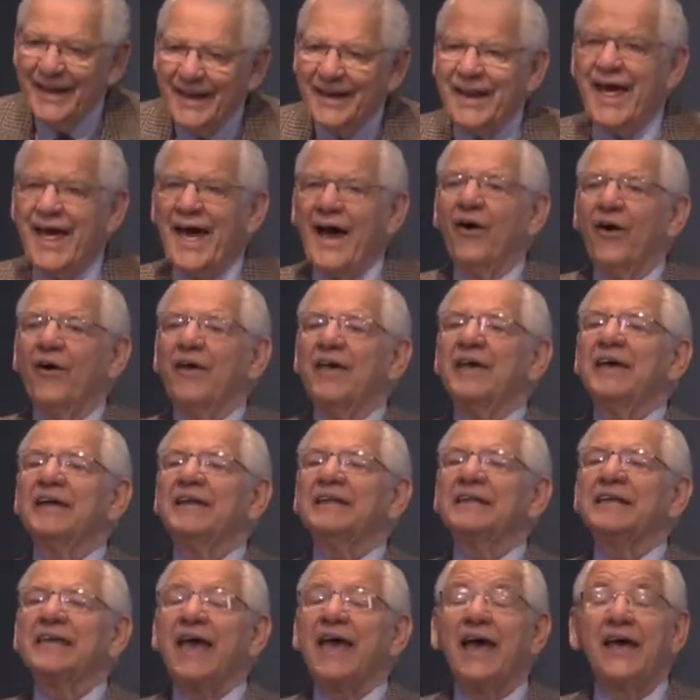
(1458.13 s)
Now,
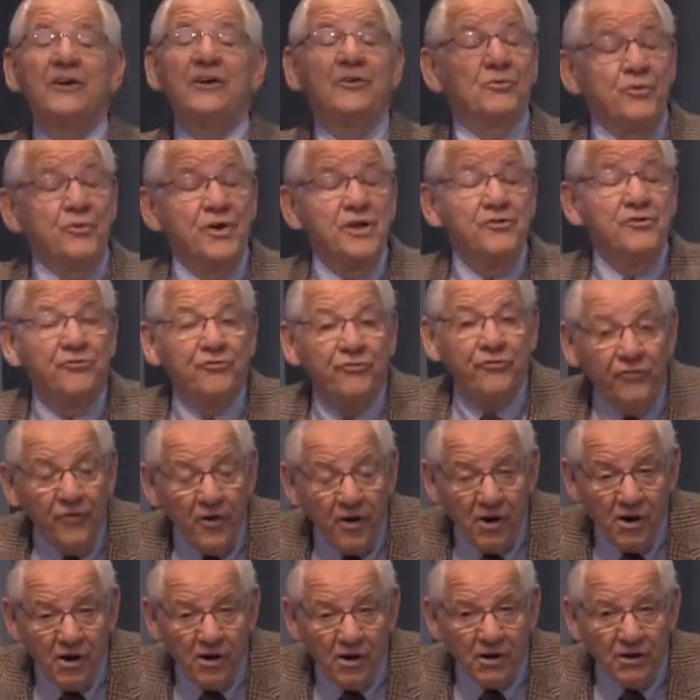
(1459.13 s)
it can
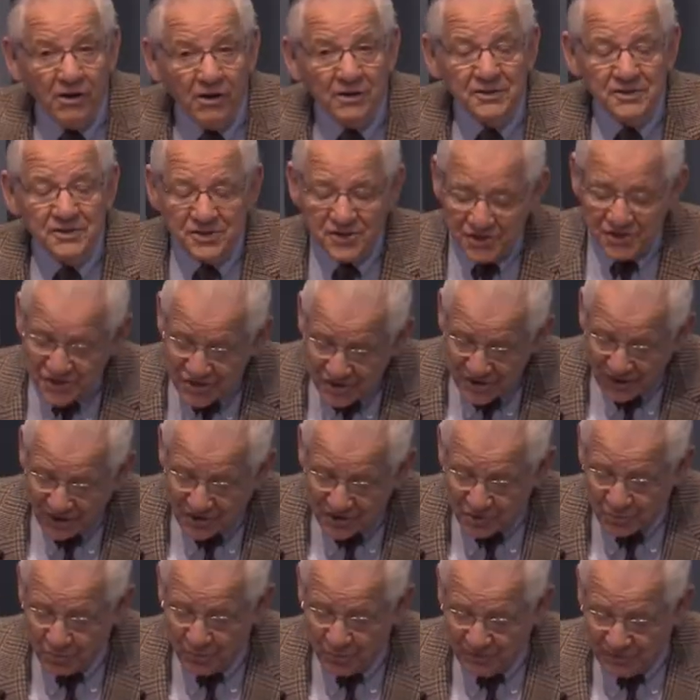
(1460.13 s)
refer to
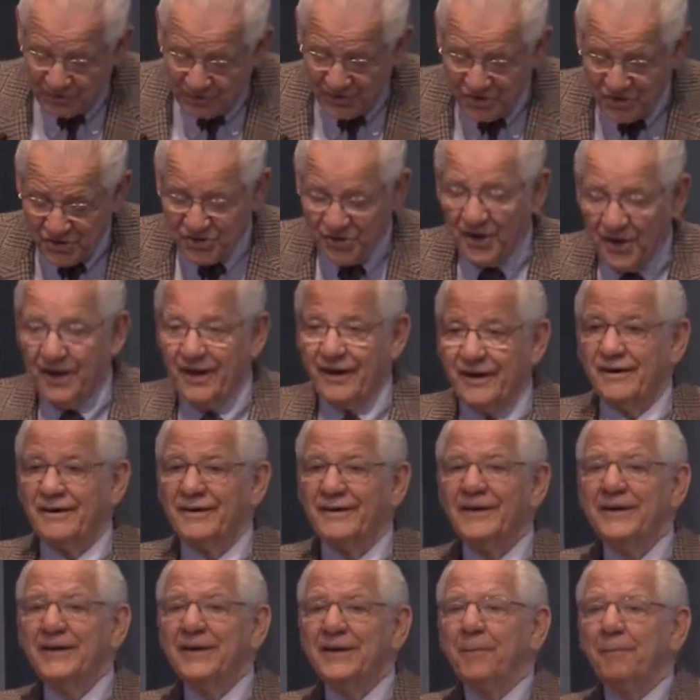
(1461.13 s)
sexual
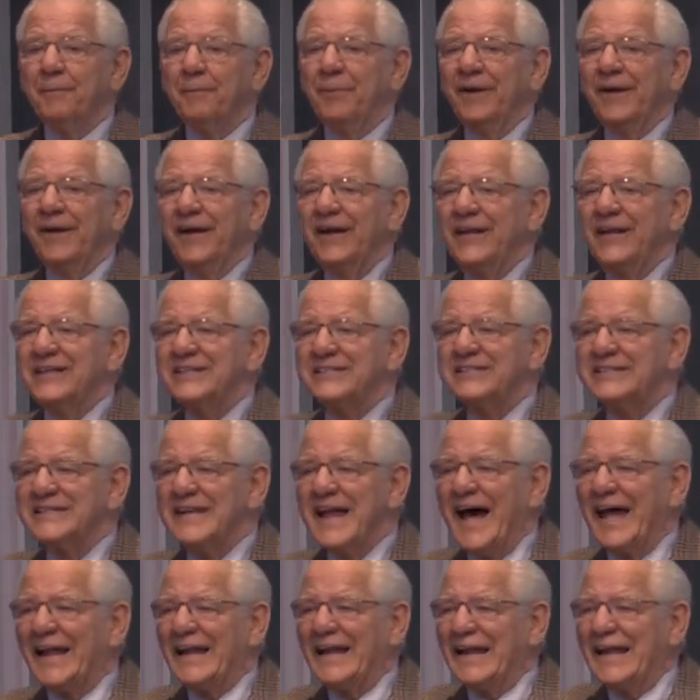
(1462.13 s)
desire, but it is
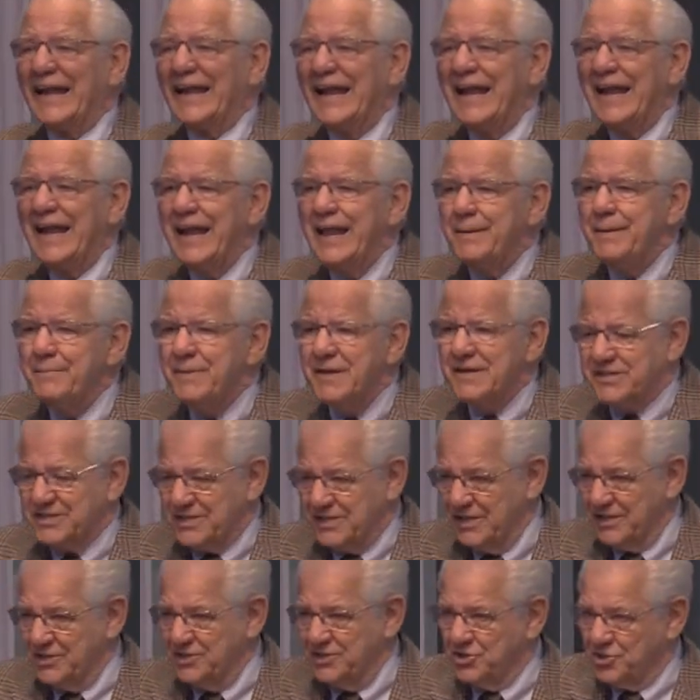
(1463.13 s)
not
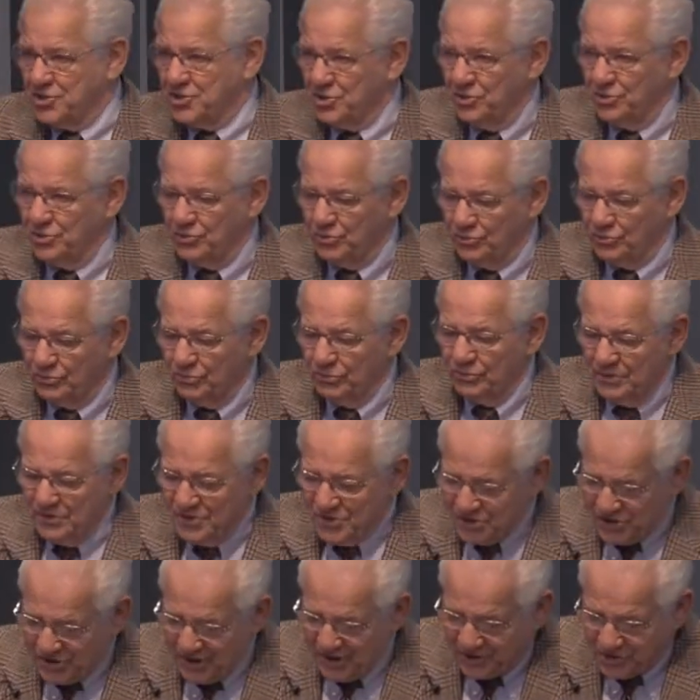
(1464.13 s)
limited to
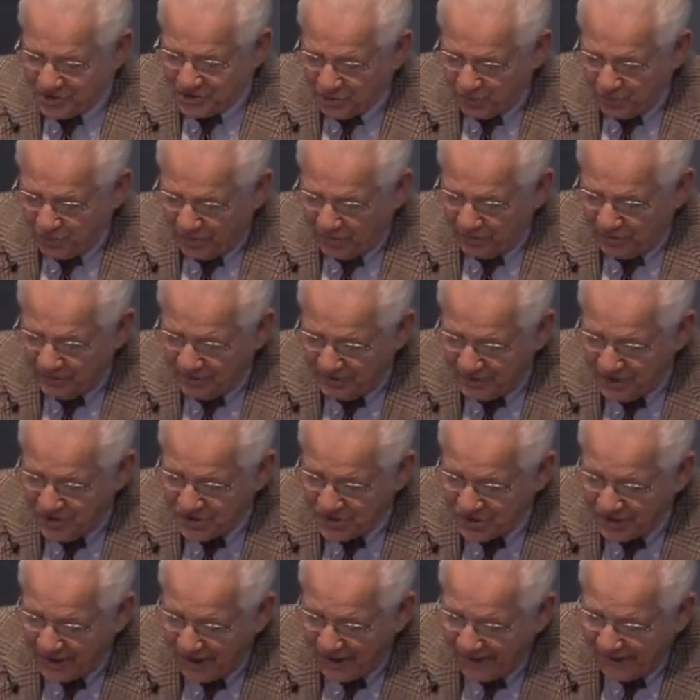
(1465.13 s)
sexual
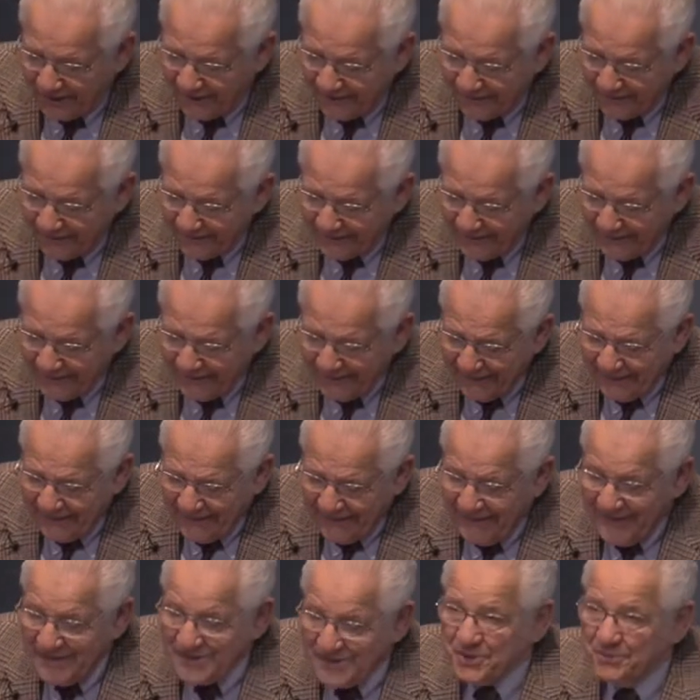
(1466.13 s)
desire.
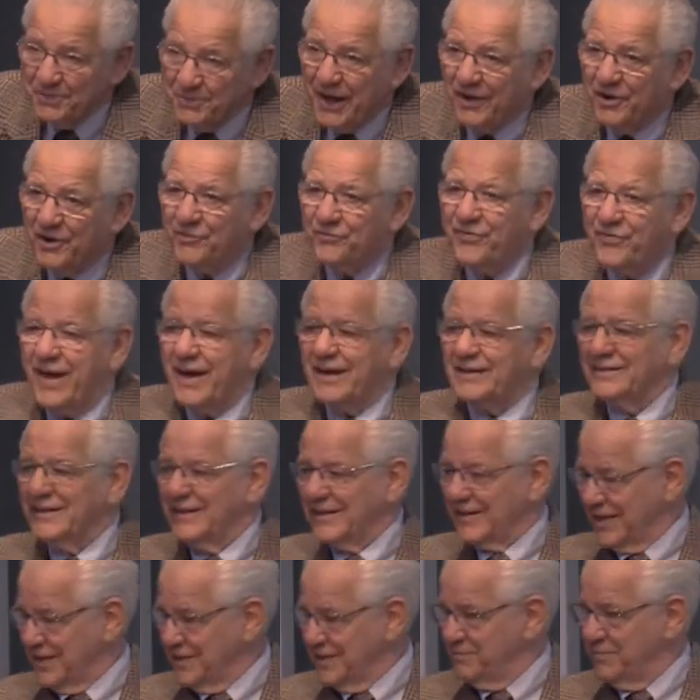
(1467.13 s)
As a matter of fact,
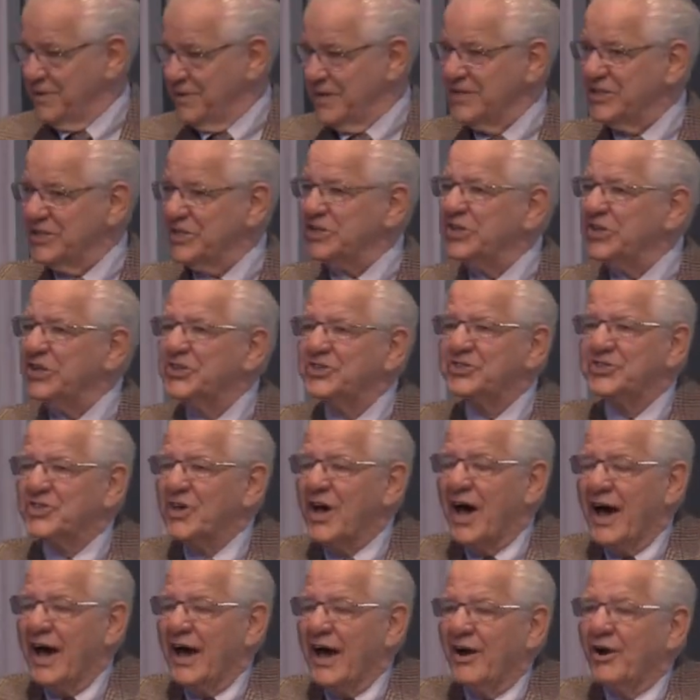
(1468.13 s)
it can be the
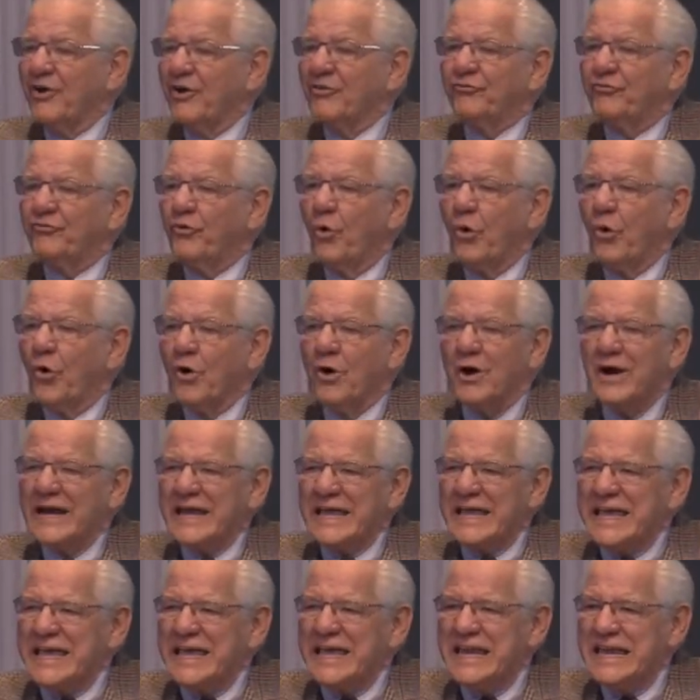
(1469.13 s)
desire for
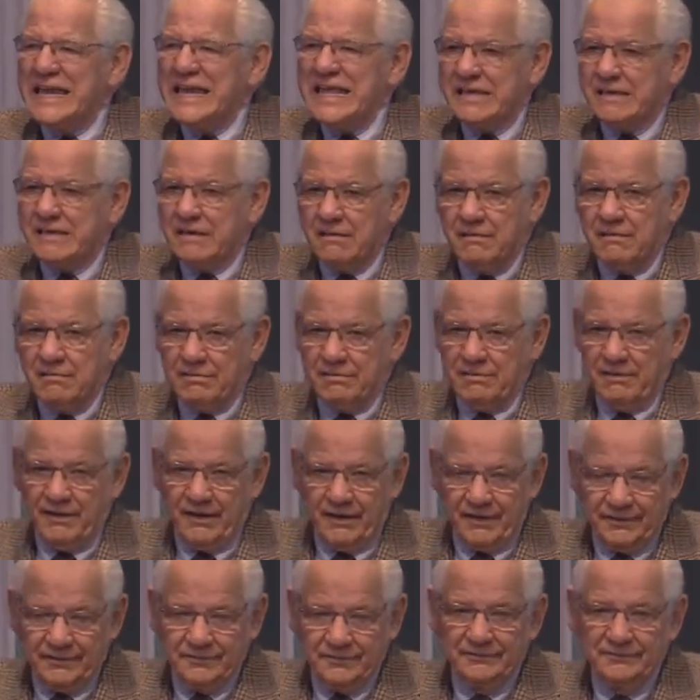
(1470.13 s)

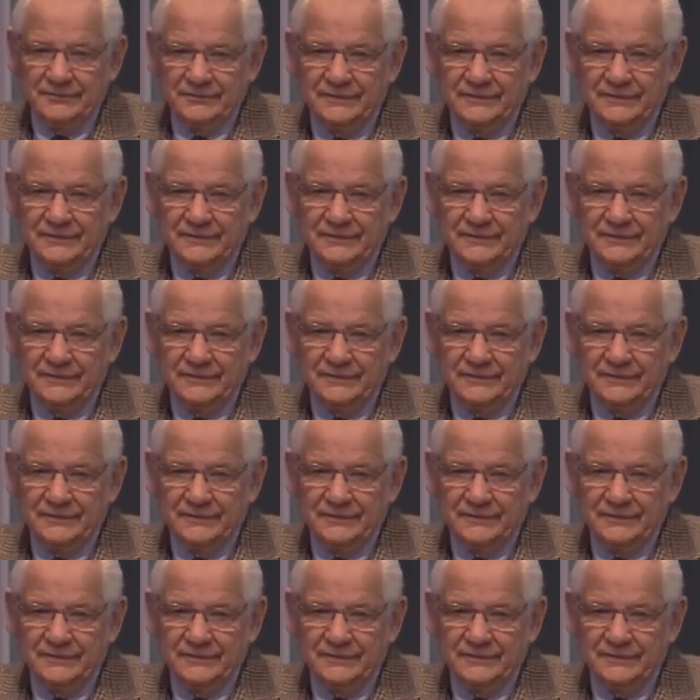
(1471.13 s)
anything.